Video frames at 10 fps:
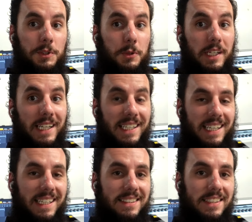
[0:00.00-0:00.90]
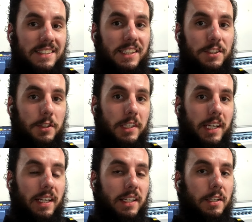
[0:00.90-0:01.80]
What's going on, guys?
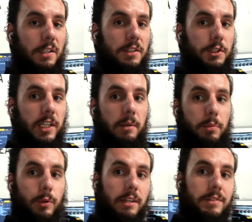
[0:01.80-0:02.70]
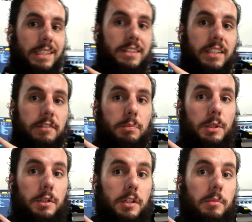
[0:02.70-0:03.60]
6:38 here at the shop. We have DTF
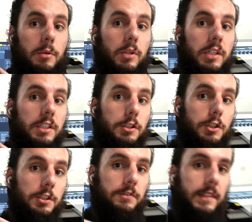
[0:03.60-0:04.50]
printer number 1 just